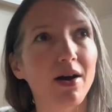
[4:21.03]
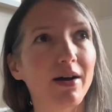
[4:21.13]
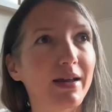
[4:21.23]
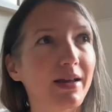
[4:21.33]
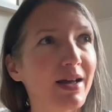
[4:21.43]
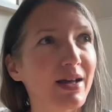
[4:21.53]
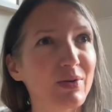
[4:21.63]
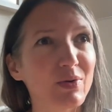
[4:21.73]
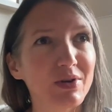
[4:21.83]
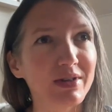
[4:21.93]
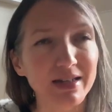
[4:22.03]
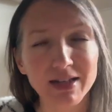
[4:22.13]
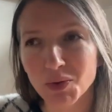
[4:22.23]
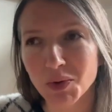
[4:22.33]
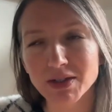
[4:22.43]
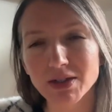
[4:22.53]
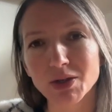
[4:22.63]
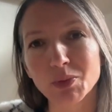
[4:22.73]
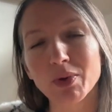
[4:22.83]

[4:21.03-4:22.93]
I didn't know what to do,